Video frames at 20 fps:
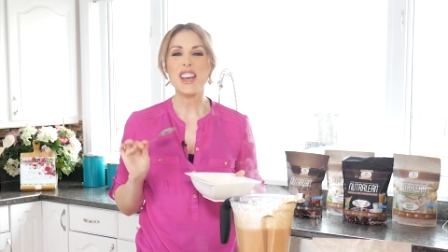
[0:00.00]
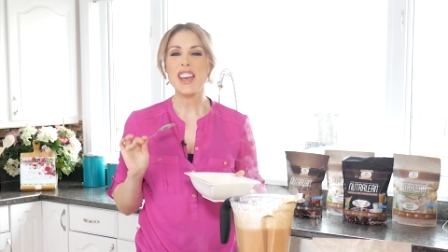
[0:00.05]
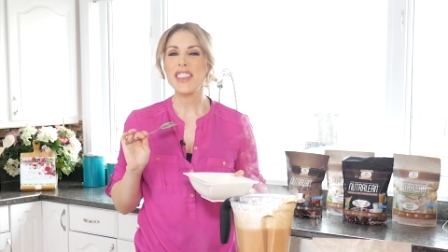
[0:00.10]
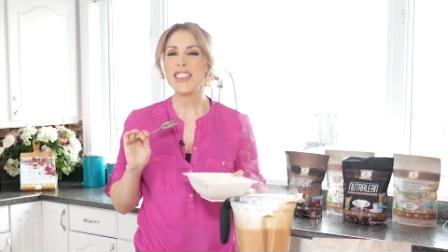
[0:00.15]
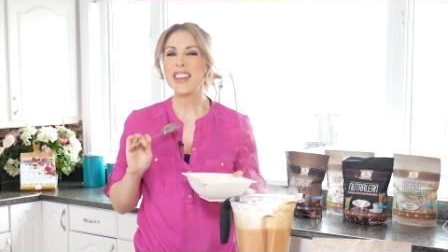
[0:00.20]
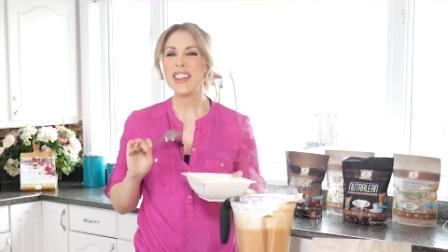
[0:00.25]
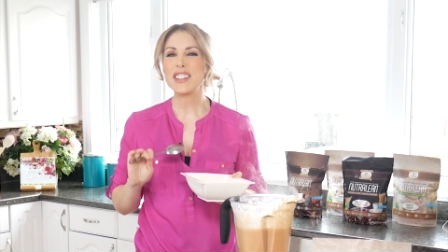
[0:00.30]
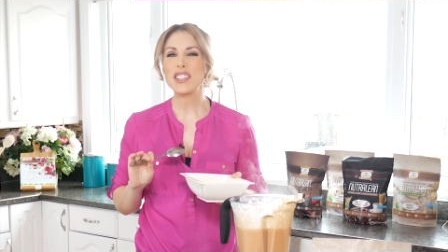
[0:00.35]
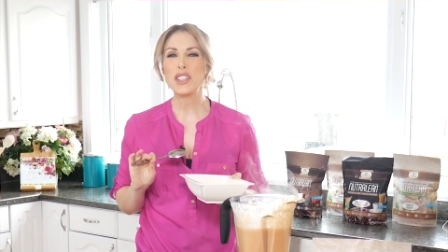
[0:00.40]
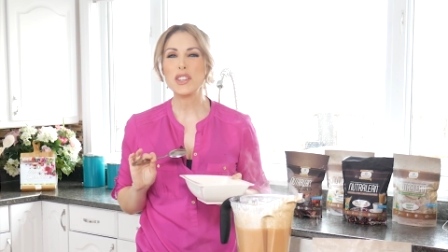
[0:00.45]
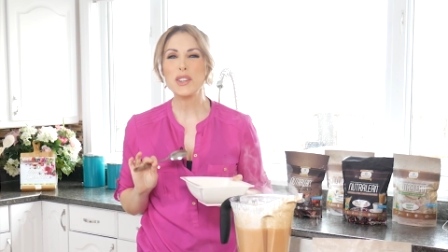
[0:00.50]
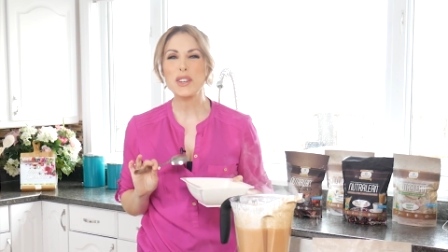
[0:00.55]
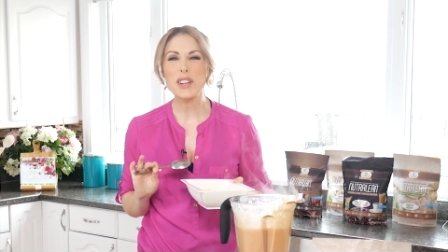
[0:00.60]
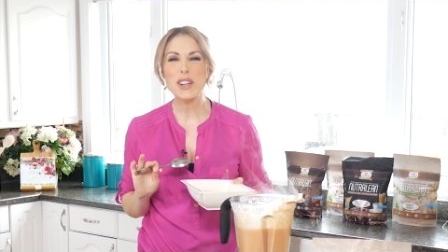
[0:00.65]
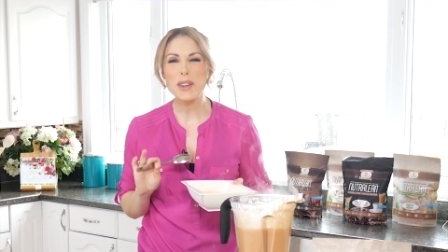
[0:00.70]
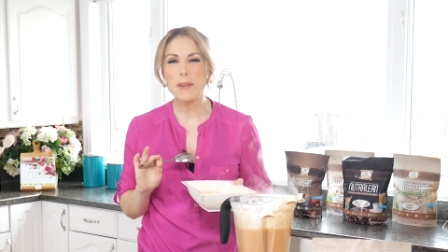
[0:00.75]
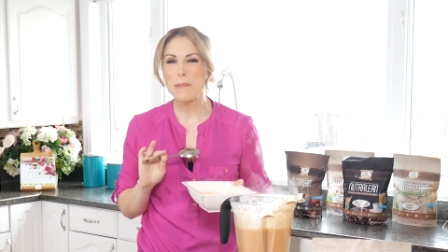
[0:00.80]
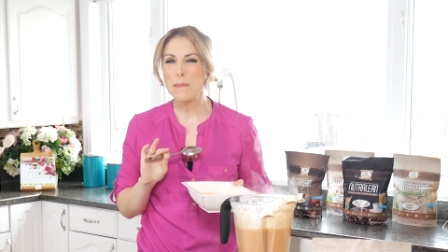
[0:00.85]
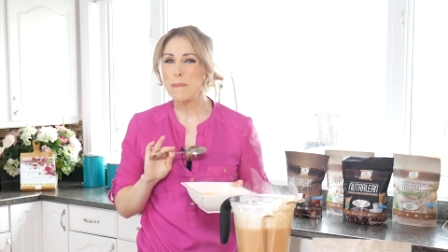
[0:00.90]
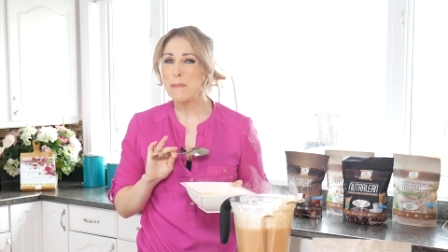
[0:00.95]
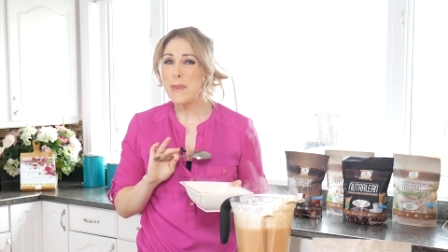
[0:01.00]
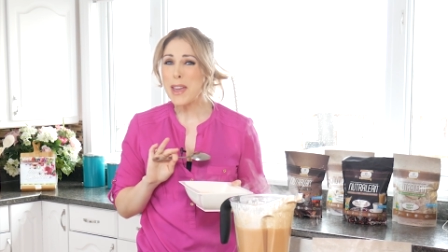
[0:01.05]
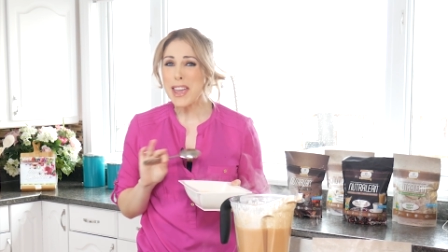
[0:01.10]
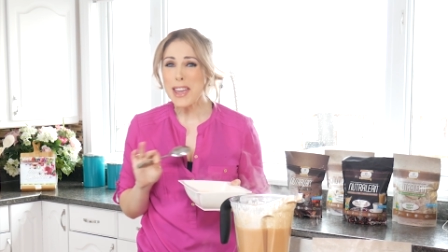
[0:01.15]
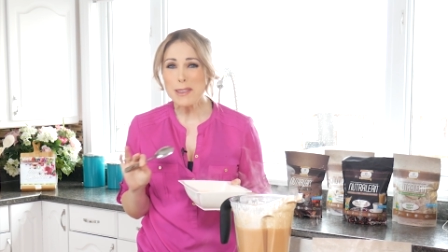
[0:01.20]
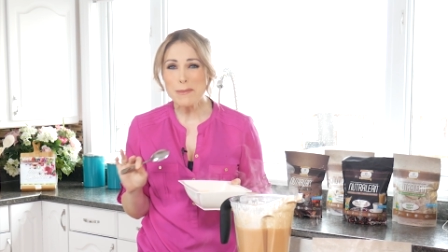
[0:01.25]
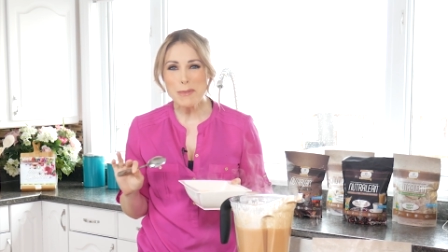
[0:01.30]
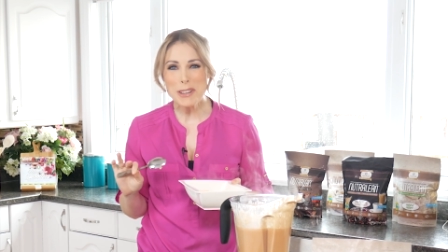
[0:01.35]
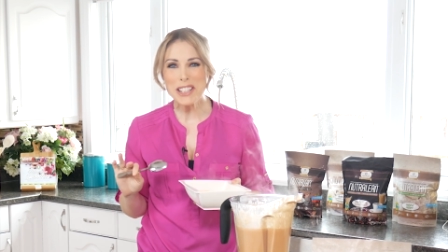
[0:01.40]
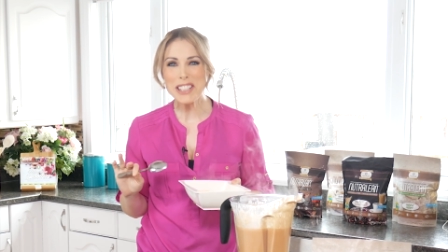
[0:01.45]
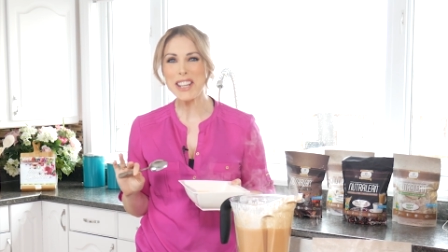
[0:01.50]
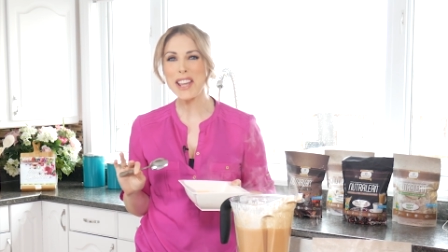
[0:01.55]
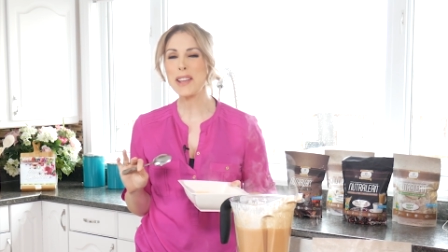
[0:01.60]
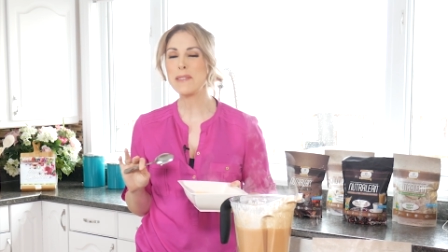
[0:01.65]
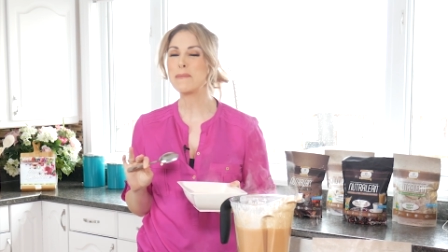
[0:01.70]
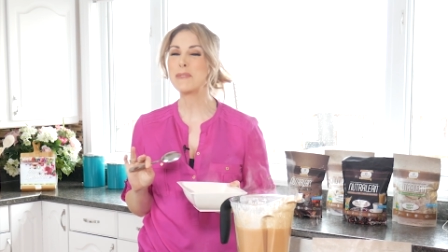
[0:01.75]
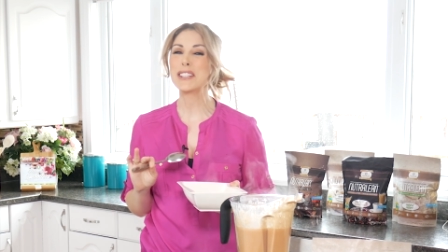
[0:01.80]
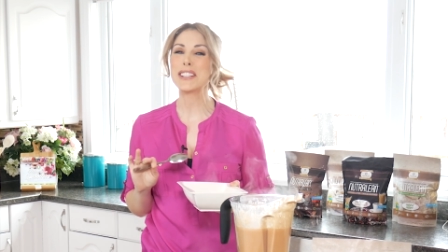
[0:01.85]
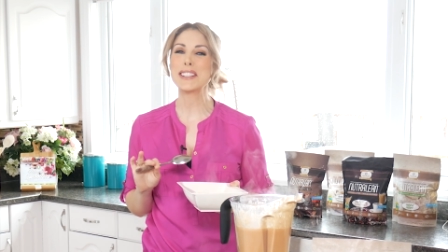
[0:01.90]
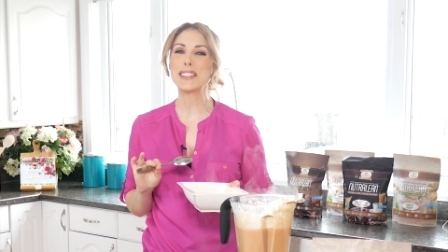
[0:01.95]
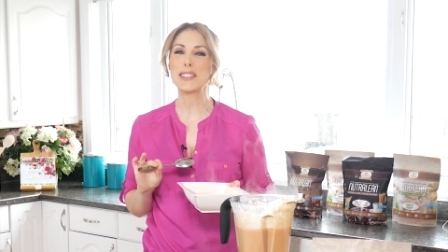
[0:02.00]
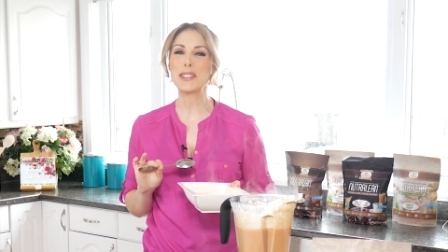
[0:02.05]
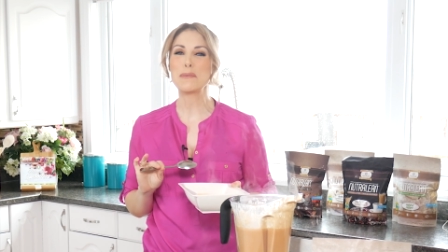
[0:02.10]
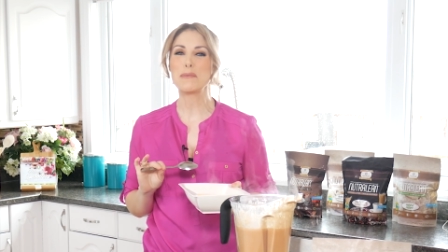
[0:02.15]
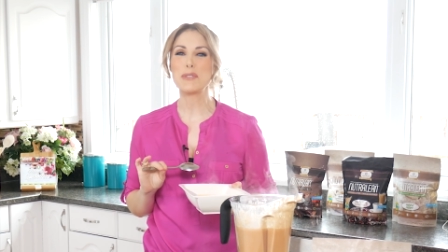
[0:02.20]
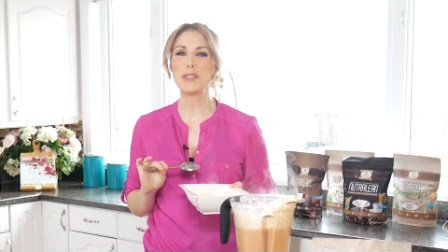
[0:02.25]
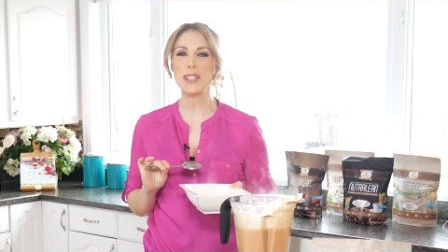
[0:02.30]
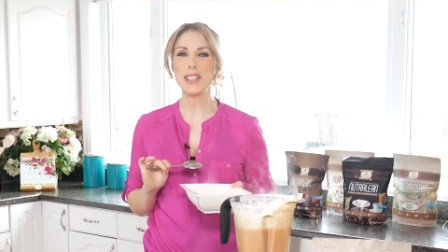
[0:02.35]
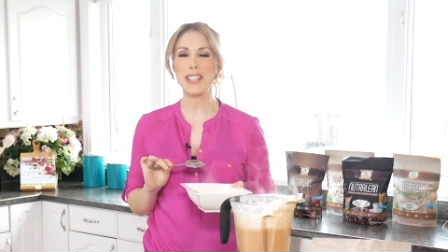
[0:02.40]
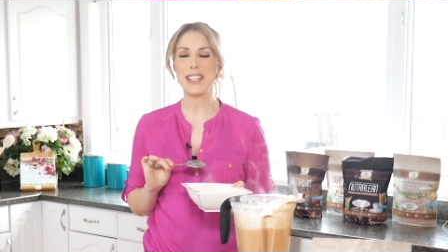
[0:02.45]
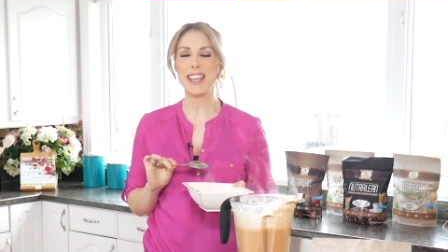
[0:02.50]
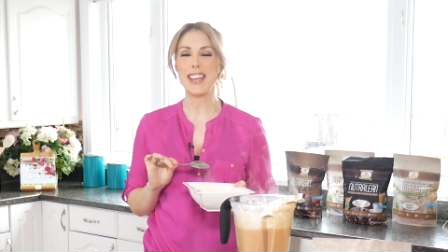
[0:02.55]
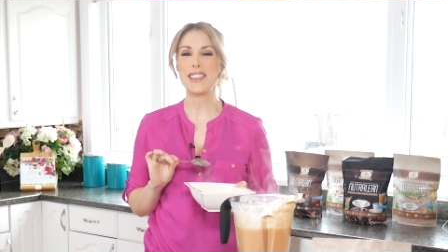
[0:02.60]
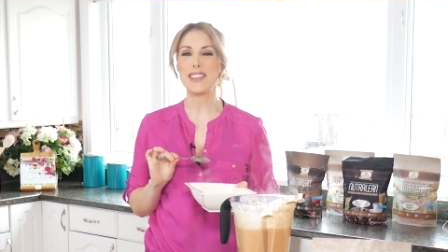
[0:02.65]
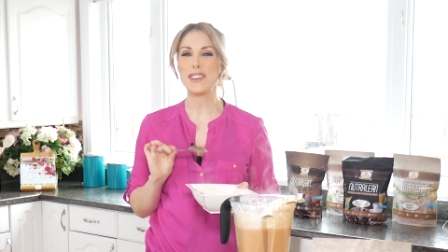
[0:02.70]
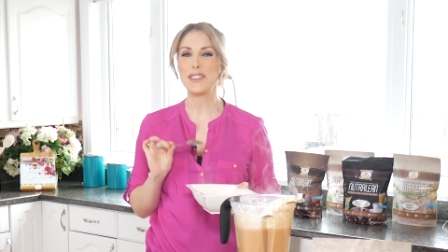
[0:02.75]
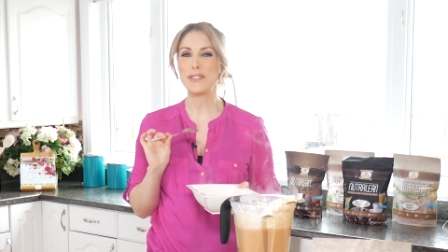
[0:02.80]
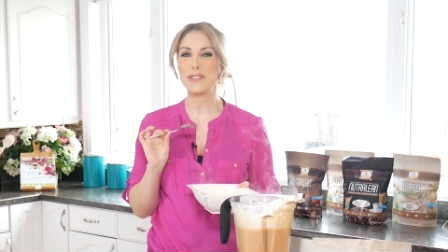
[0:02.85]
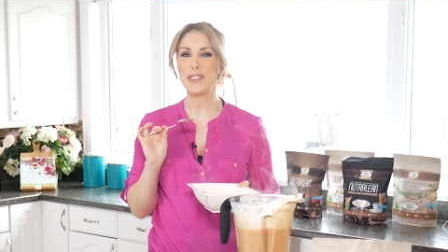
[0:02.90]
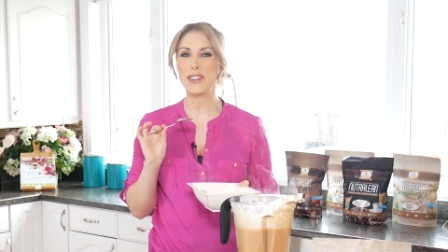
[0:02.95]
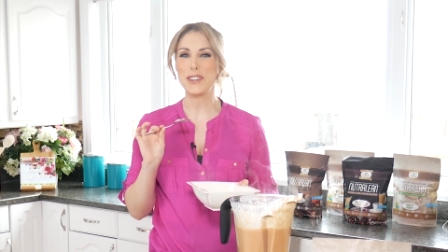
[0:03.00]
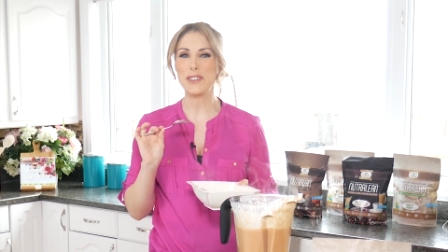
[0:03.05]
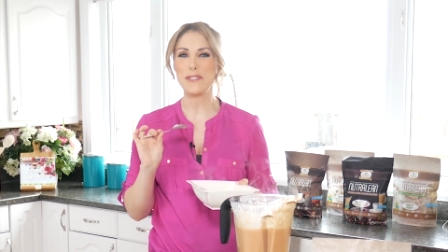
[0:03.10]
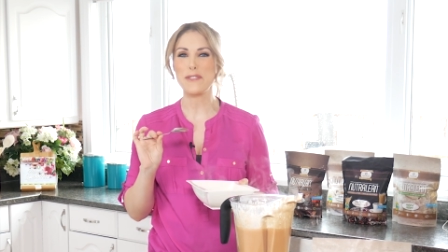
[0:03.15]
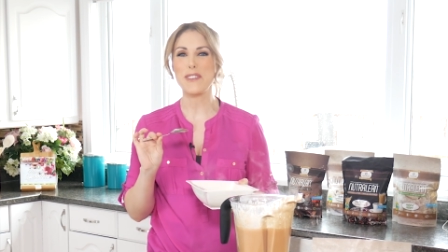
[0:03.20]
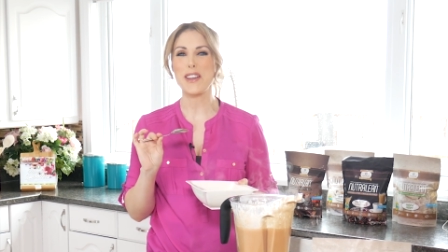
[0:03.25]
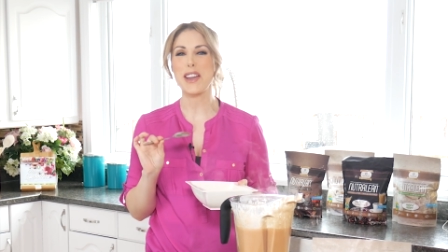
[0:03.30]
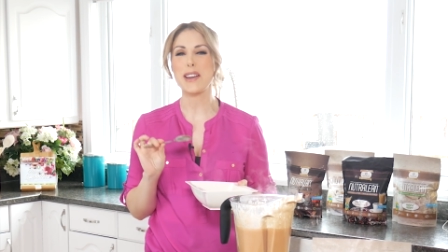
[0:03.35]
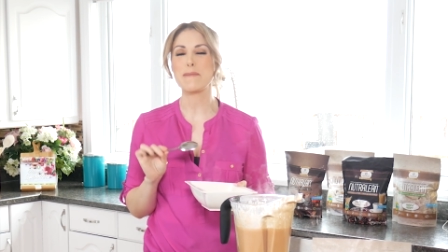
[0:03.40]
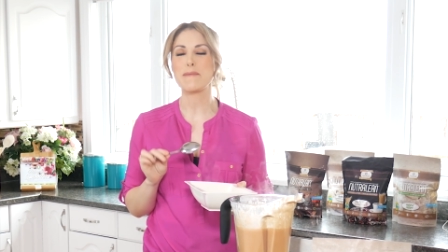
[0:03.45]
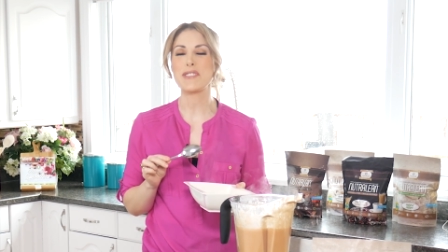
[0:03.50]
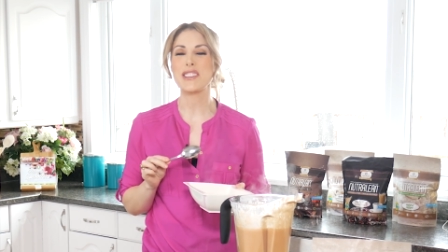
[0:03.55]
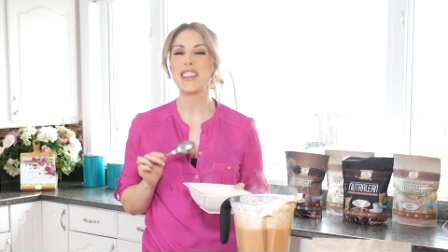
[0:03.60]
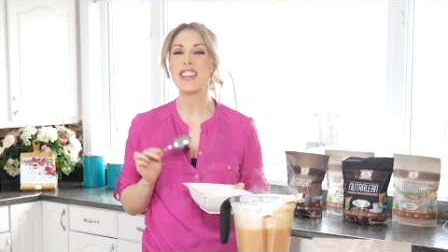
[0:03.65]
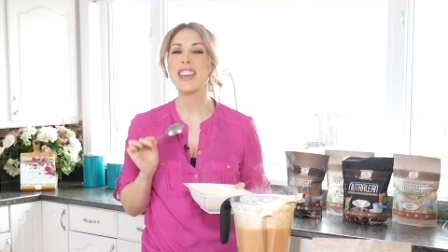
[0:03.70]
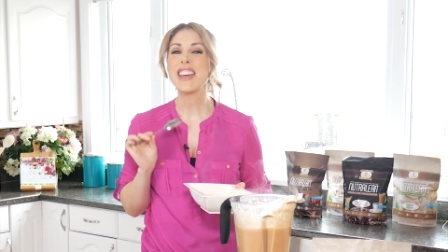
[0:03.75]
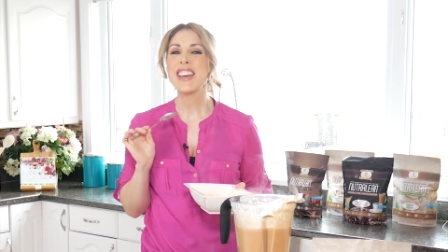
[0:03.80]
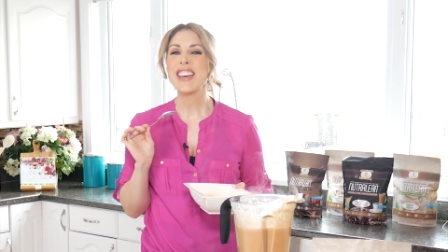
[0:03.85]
that took maybe 10 minutes to put together for your family.